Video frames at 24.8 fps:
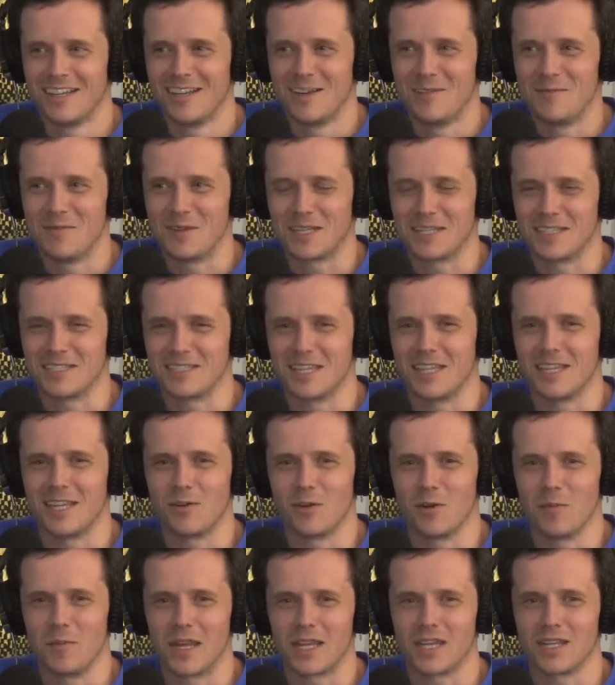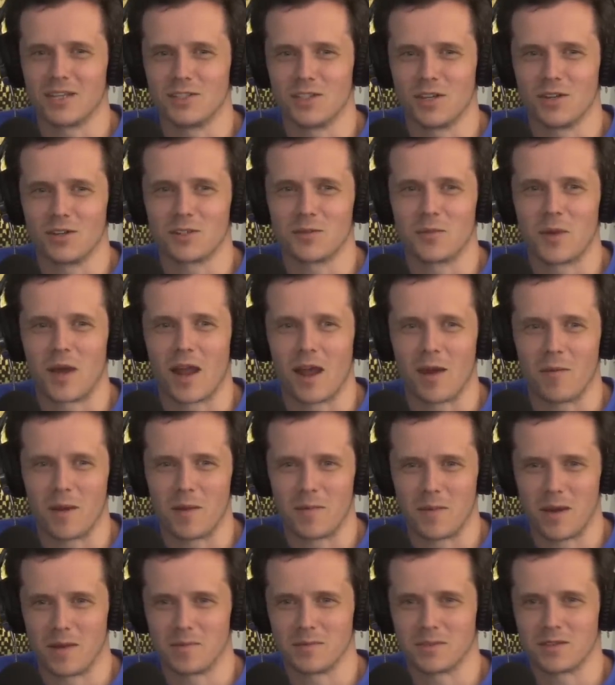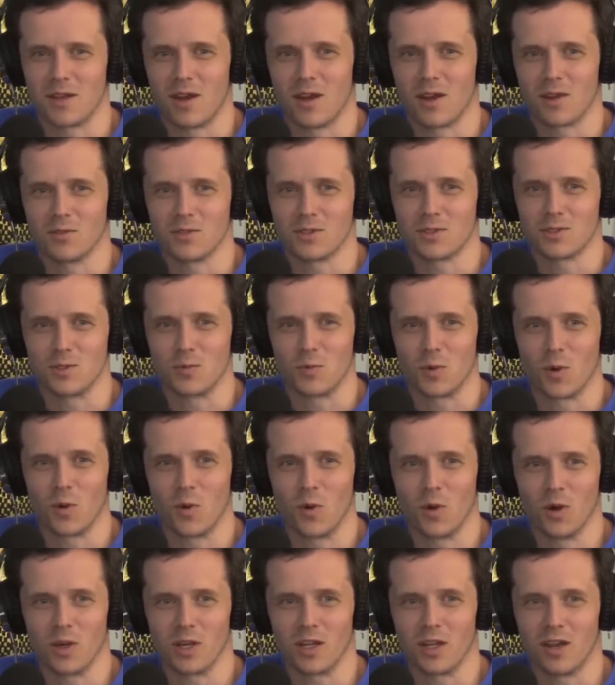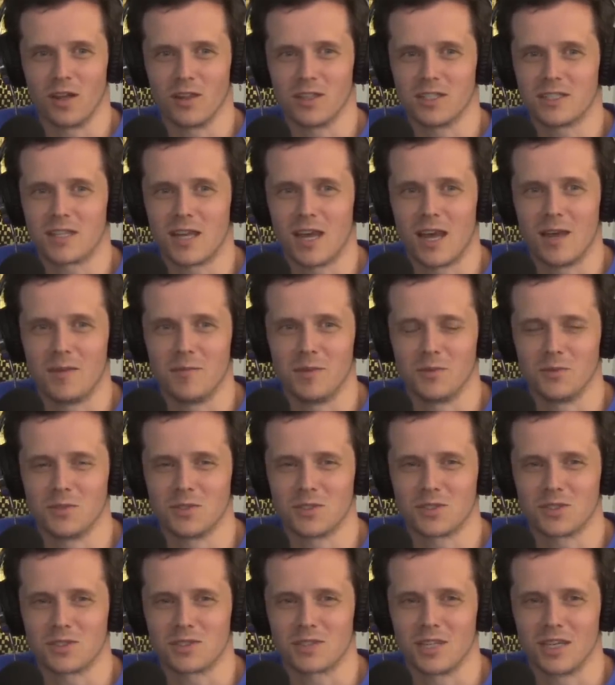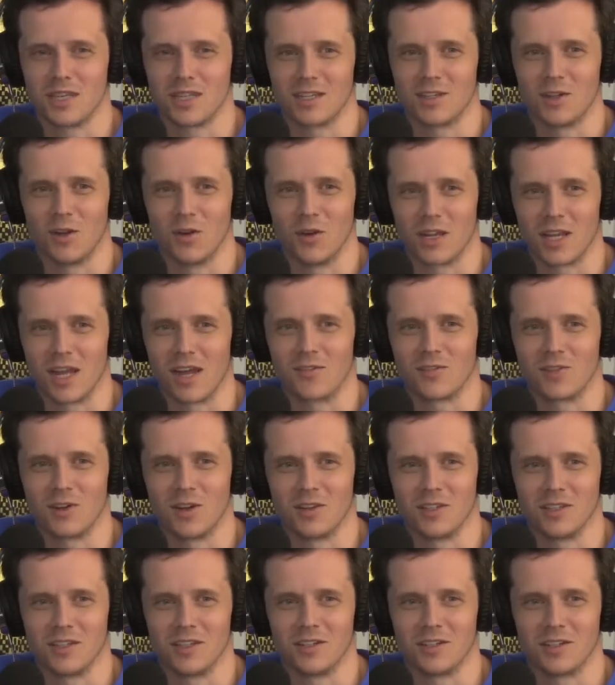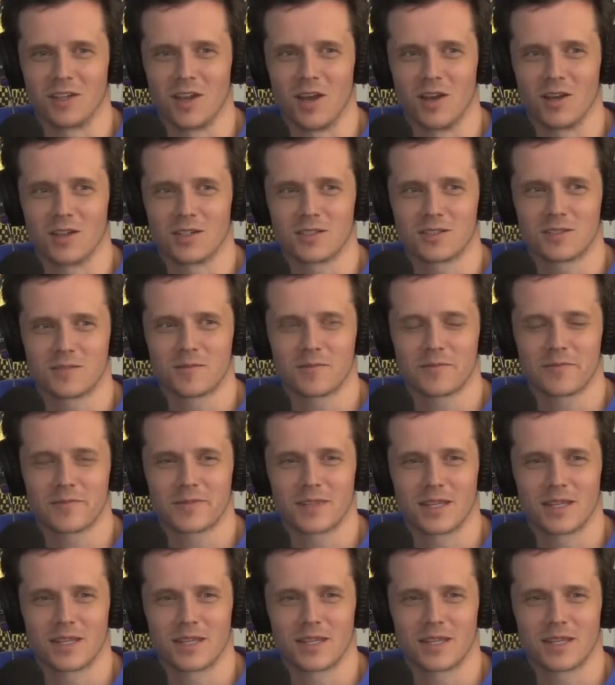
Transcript: Because then they were making jokes about how my mom's dog was super horny all the time and was just like going after all the other dogs.